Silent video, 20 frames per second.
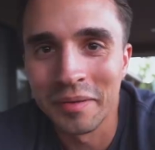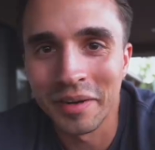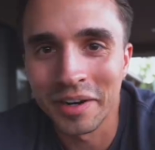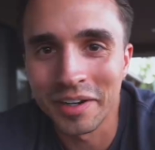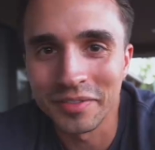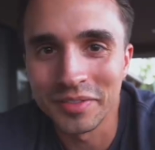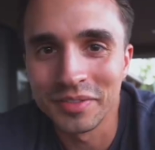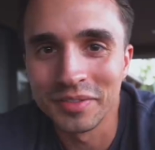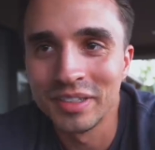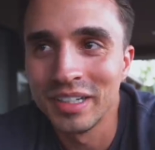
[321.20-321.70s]
not
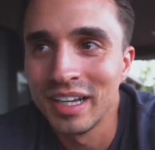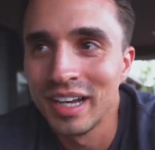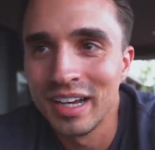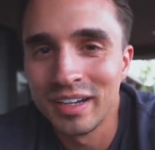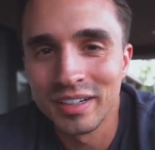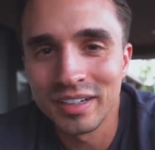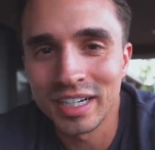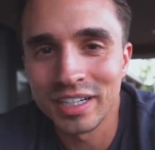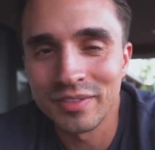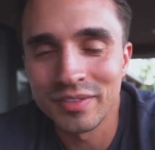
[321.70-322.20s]
even
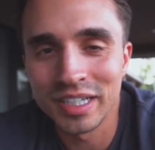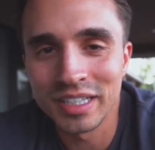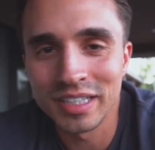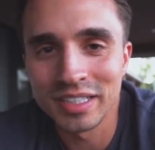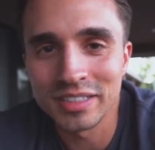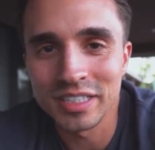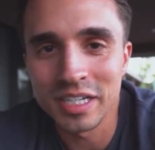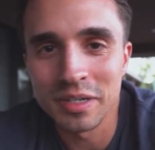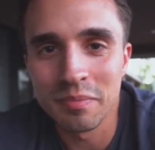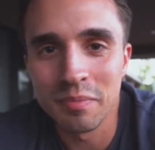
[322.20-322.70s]
not even in the
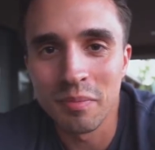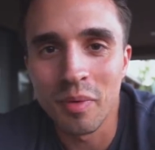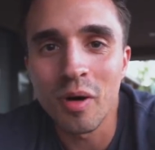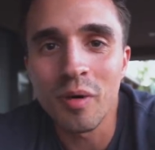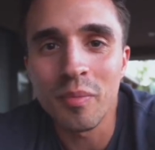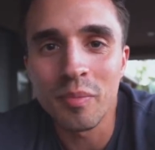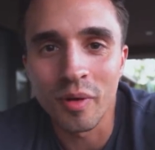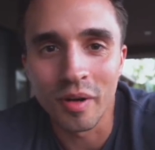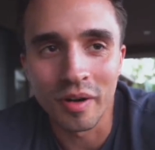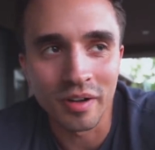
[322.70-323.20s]
same
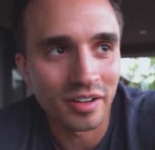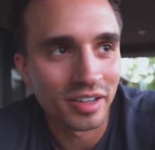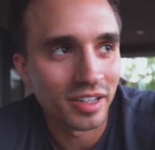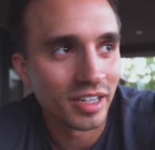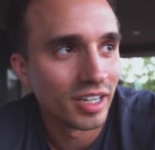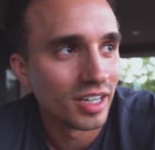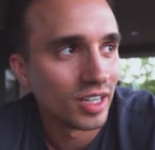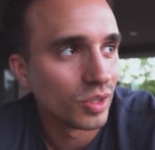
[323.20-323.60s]
ballpark.